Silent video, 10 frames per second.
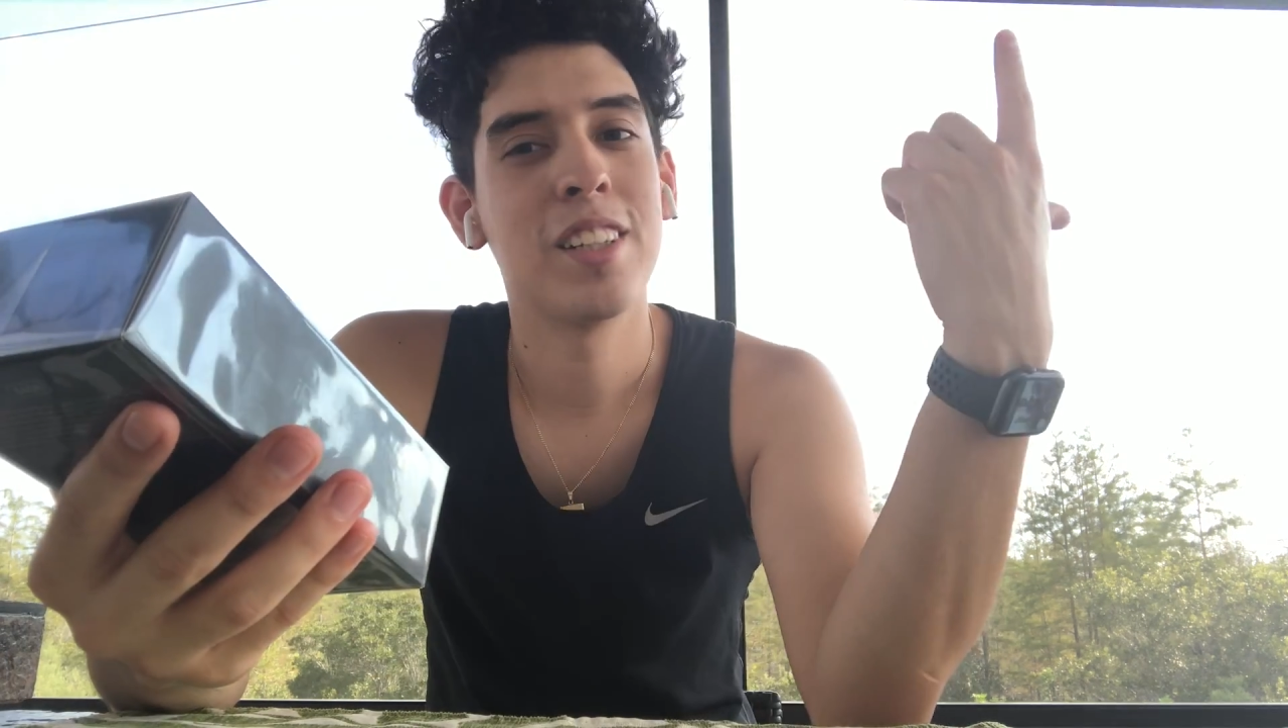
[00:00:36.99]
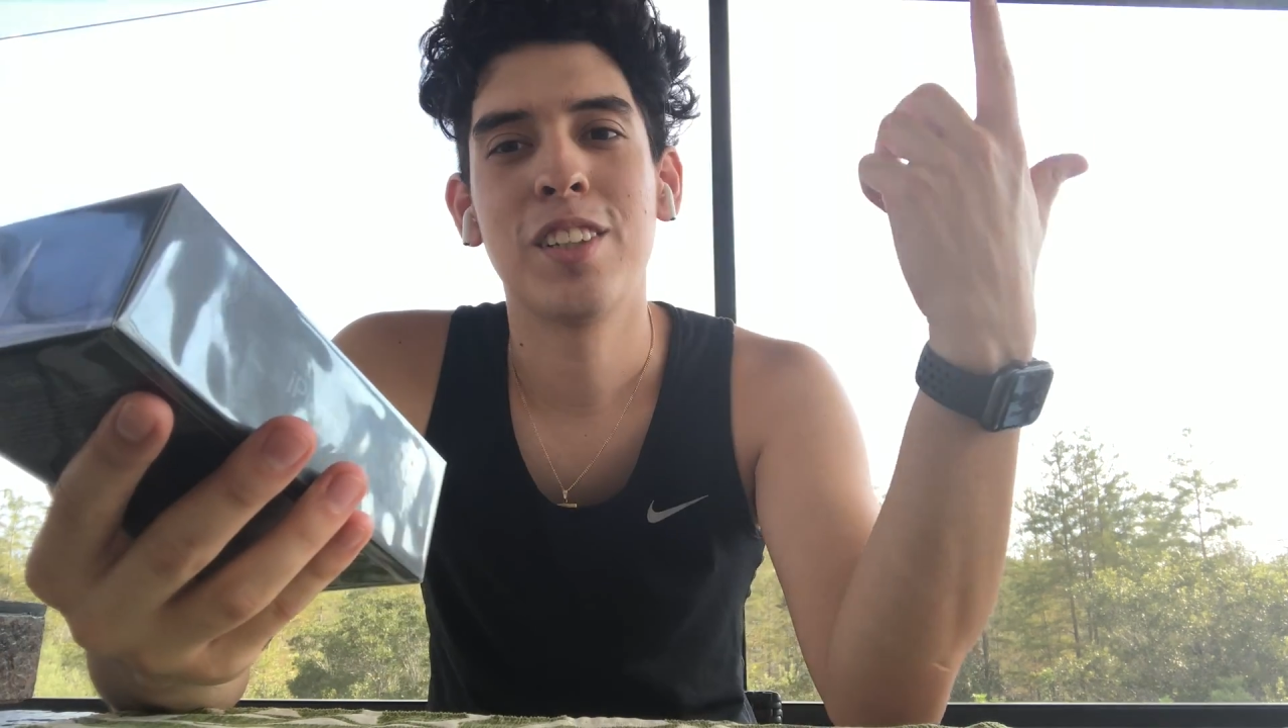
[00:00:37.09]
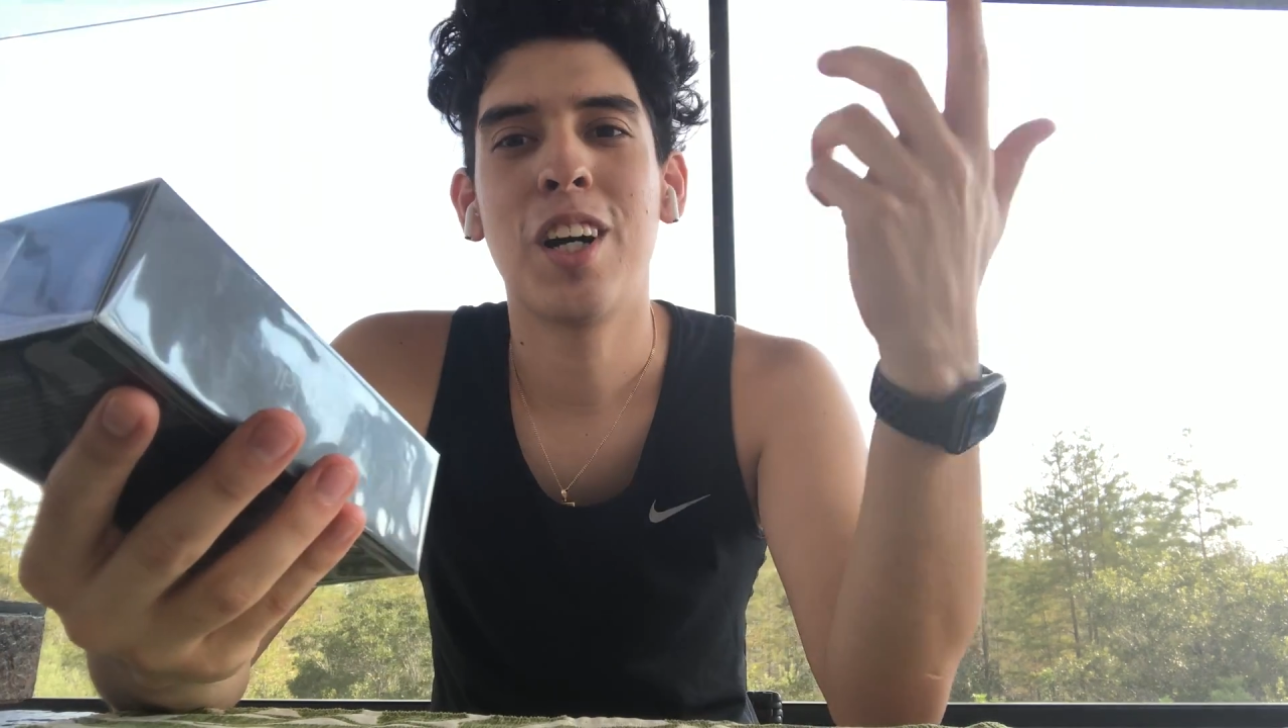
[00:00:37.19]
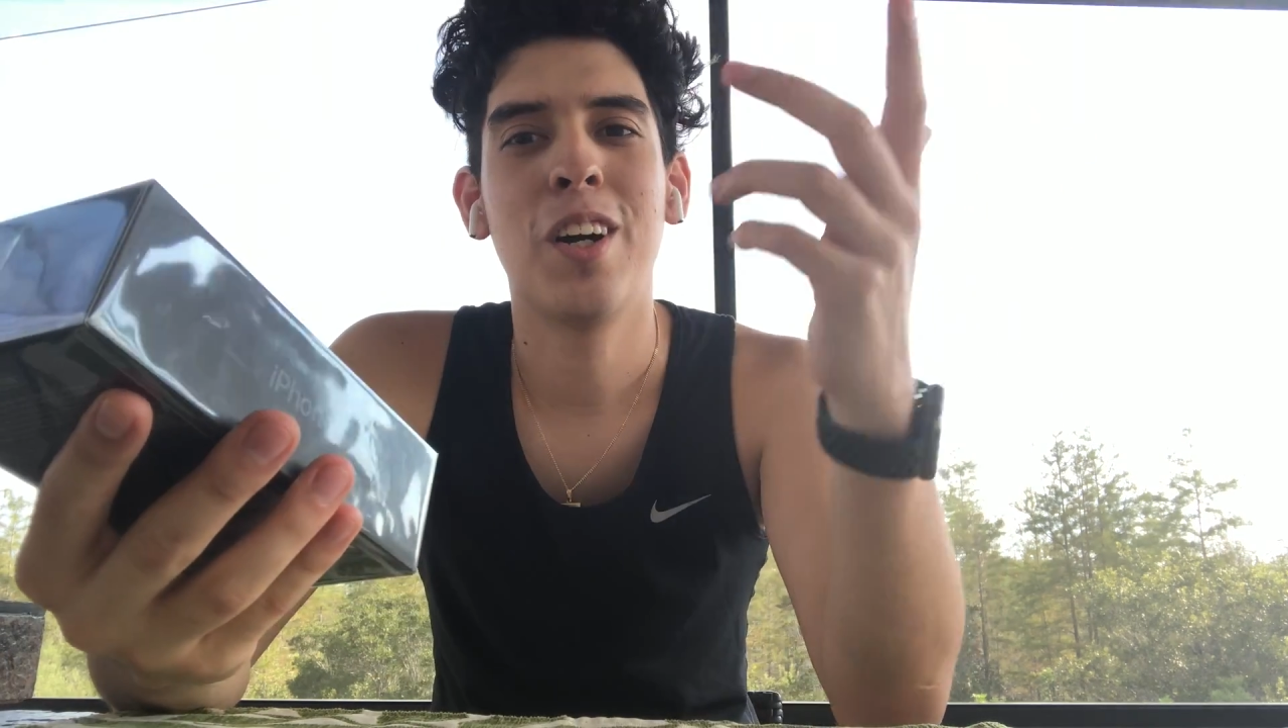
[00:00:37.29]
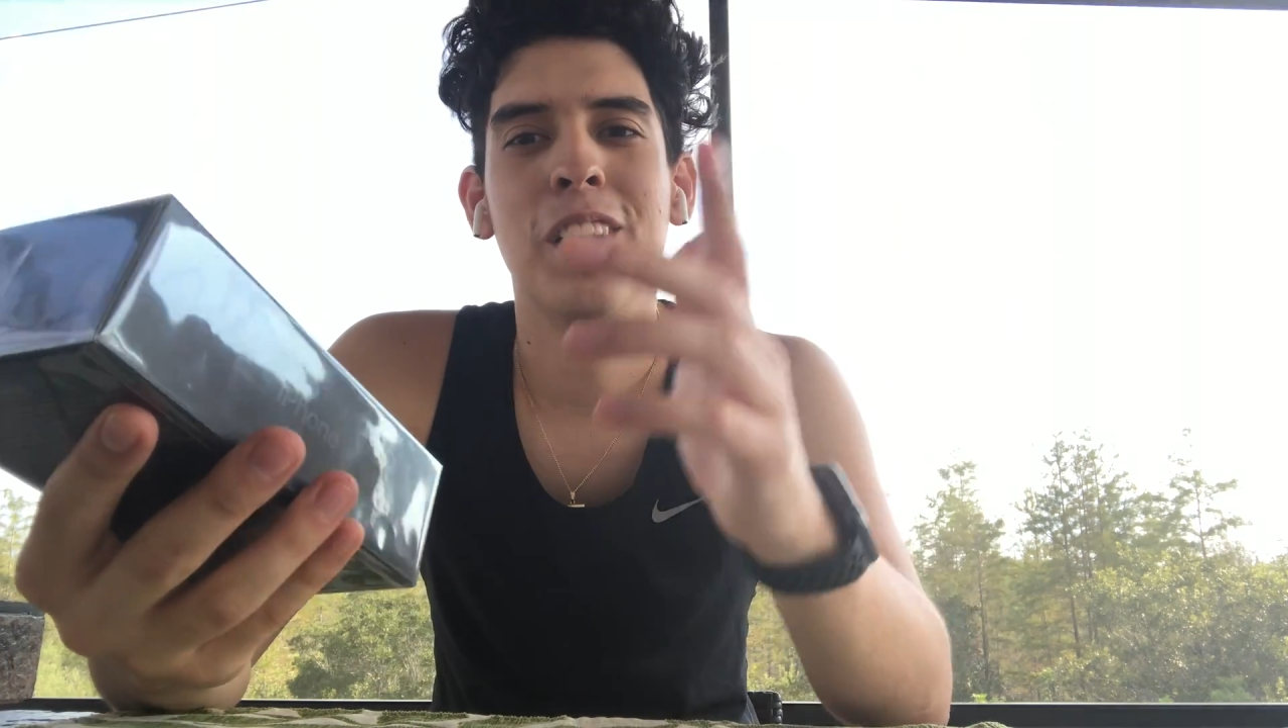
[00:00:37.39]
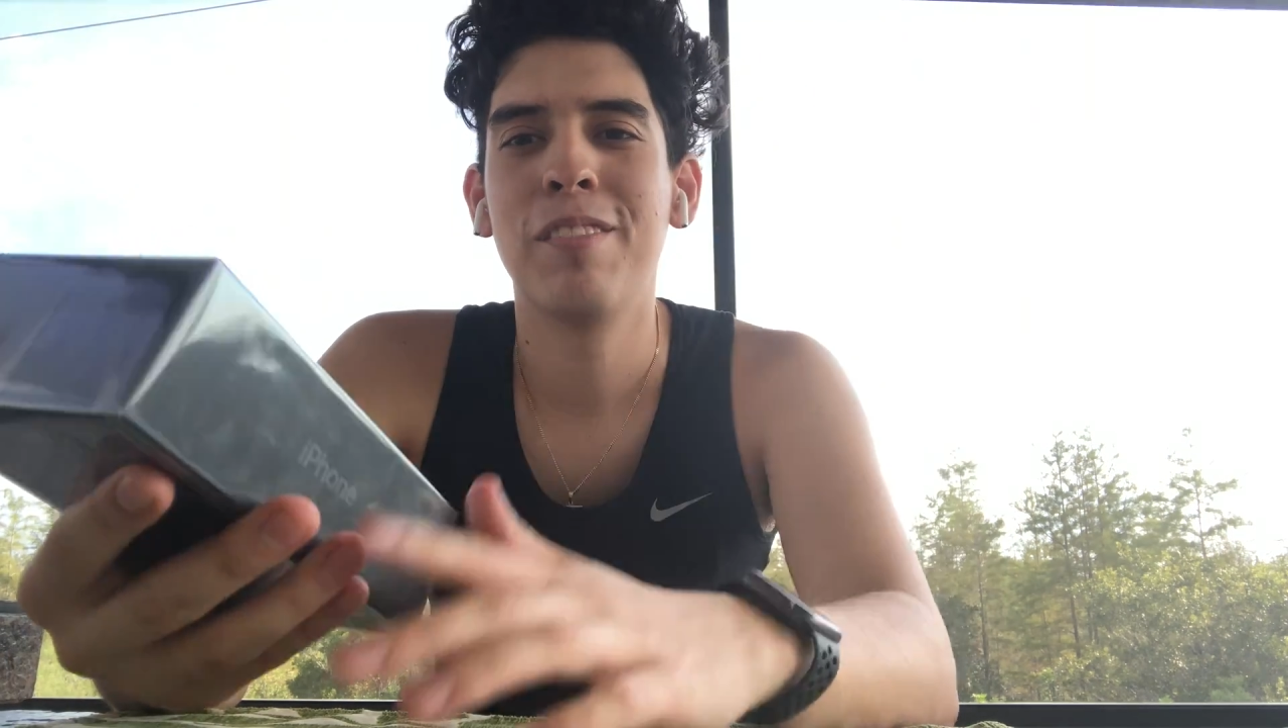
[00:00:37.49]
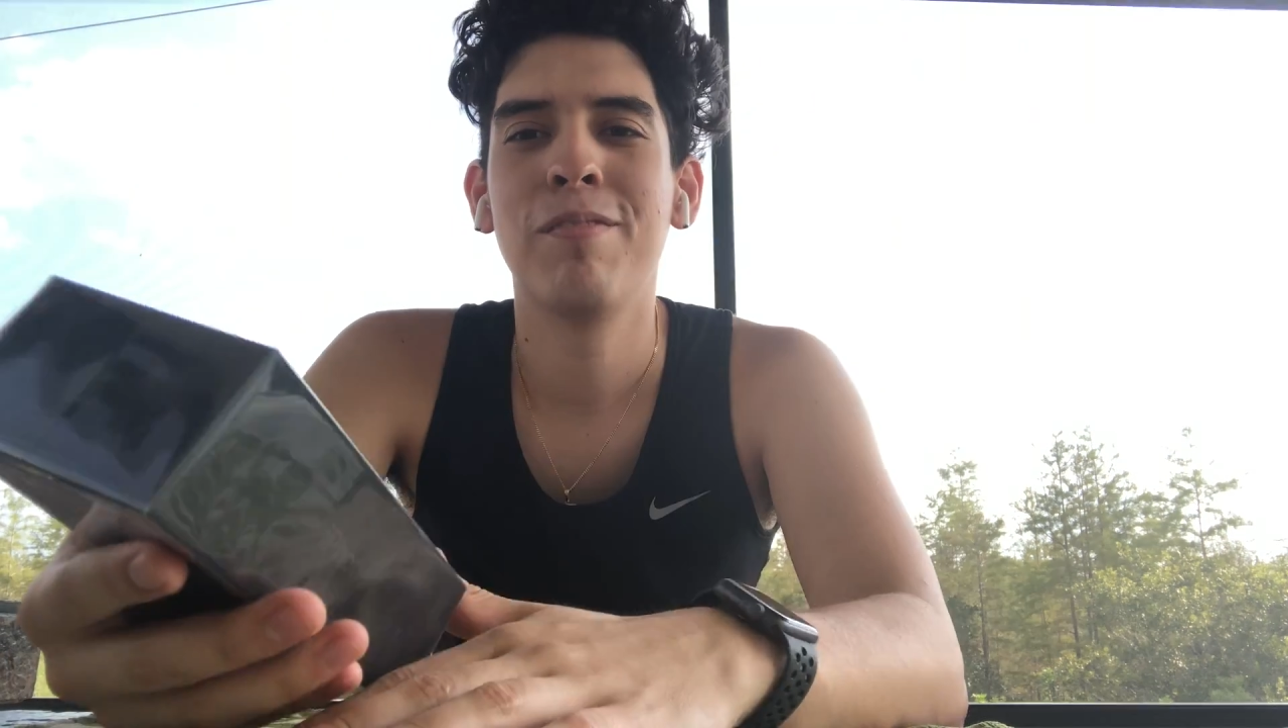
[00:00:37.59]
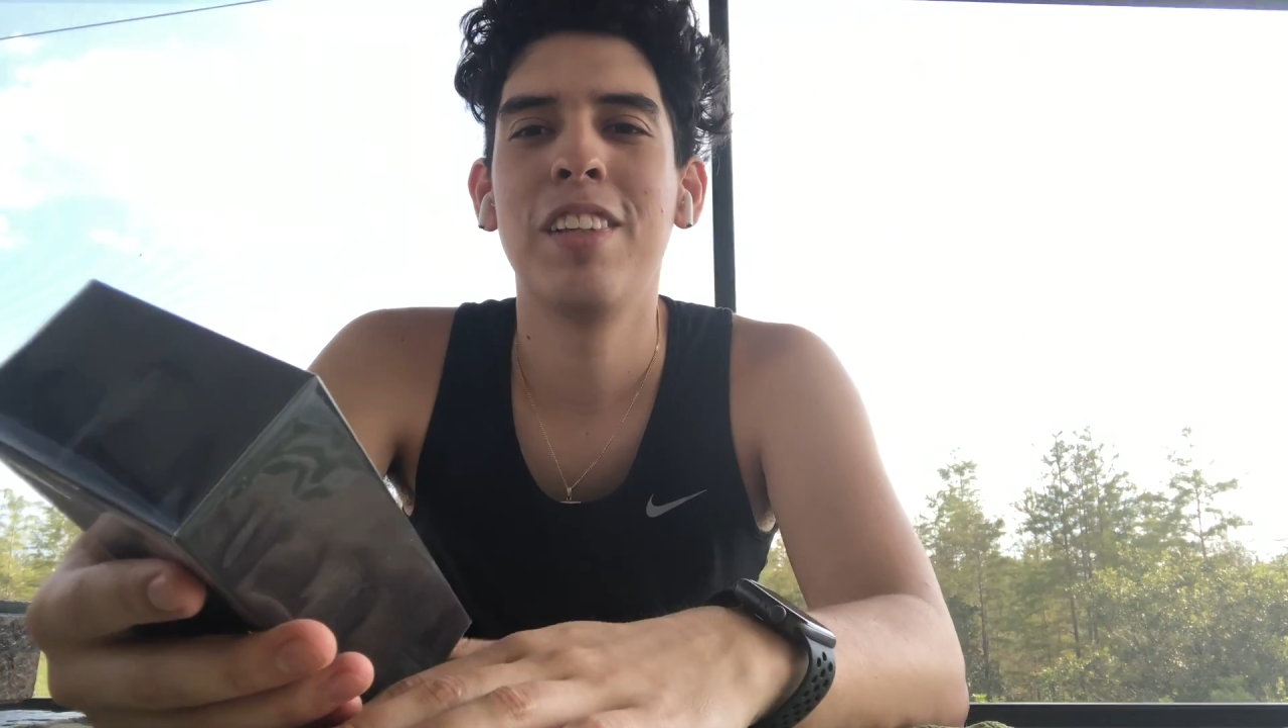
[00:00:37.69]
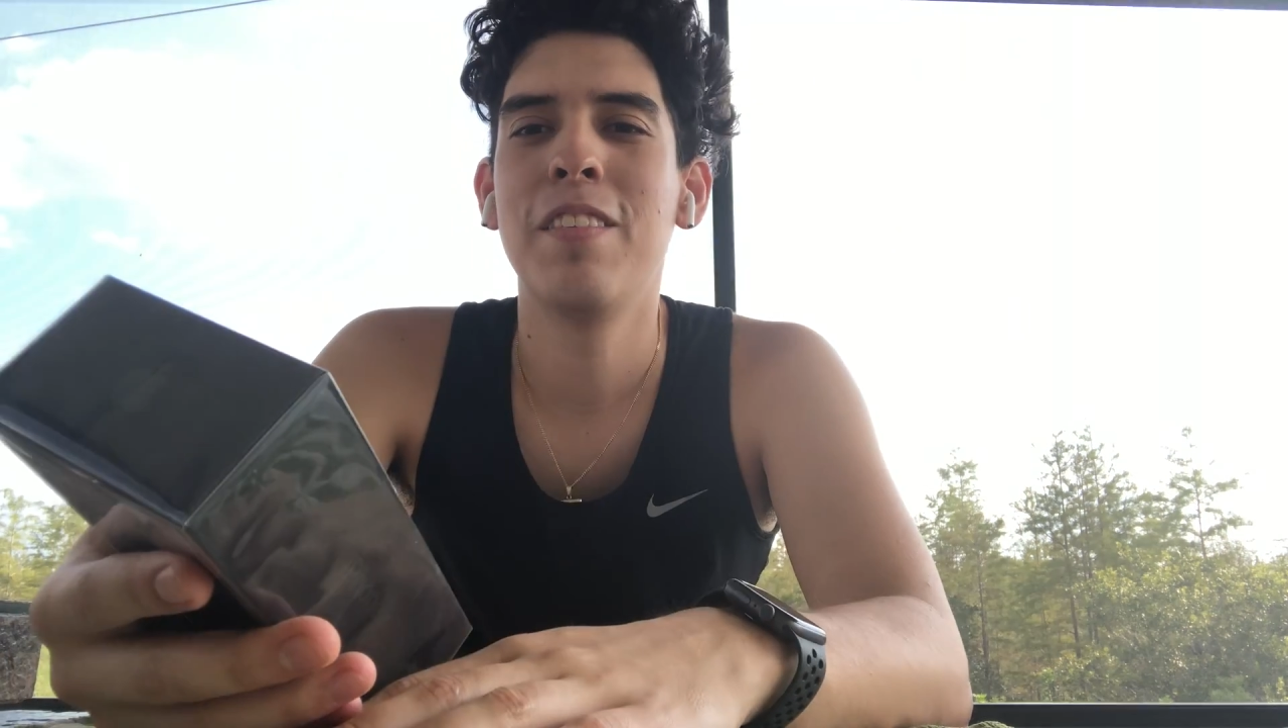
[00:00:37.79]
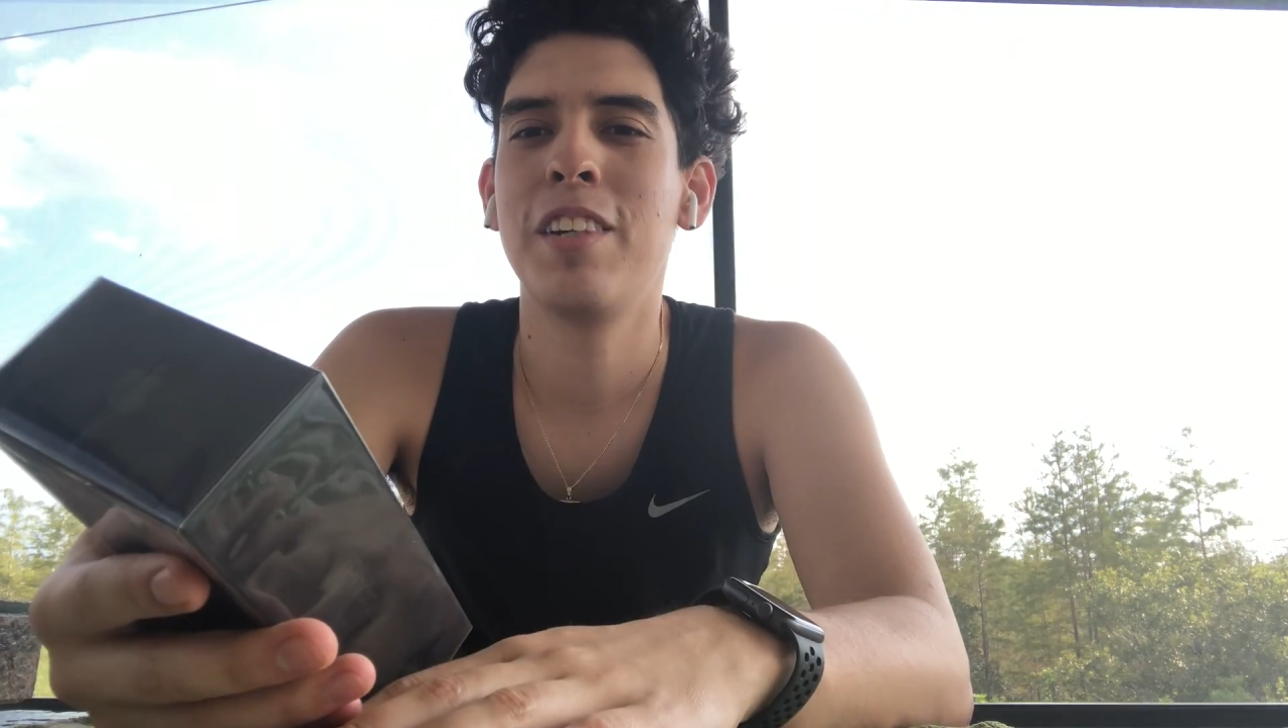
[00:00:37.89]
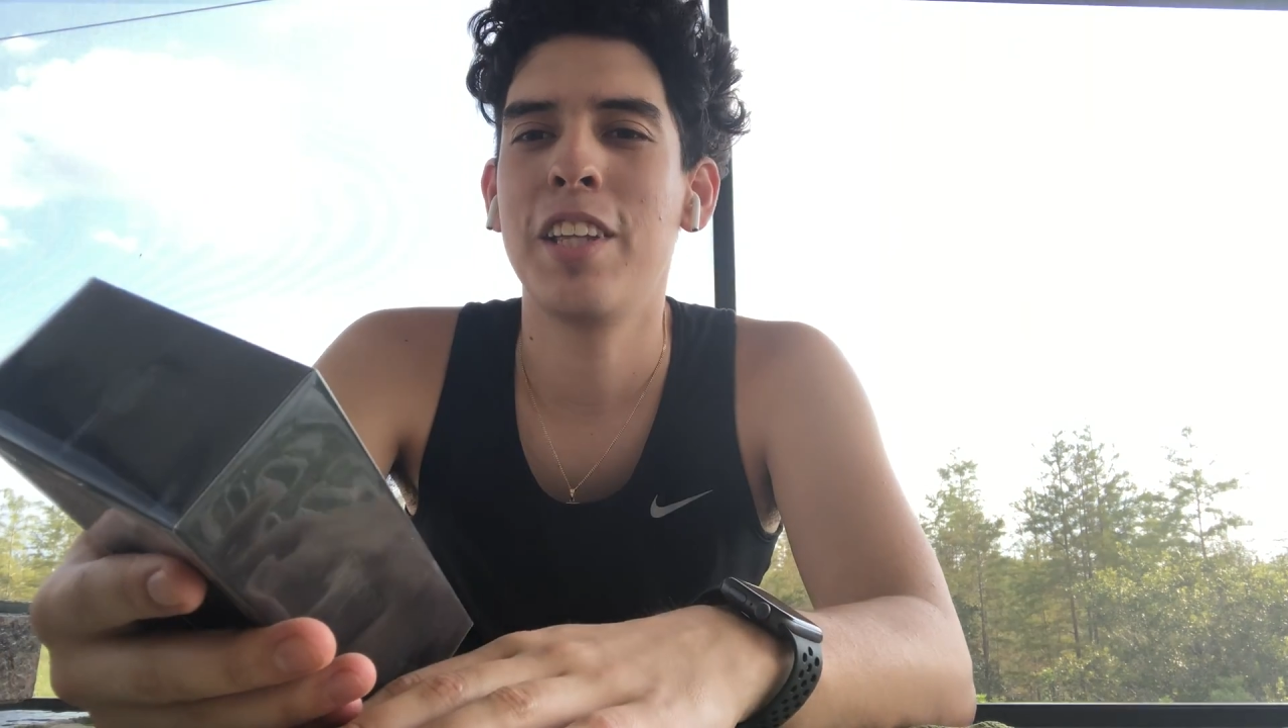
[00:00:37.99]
sorry, living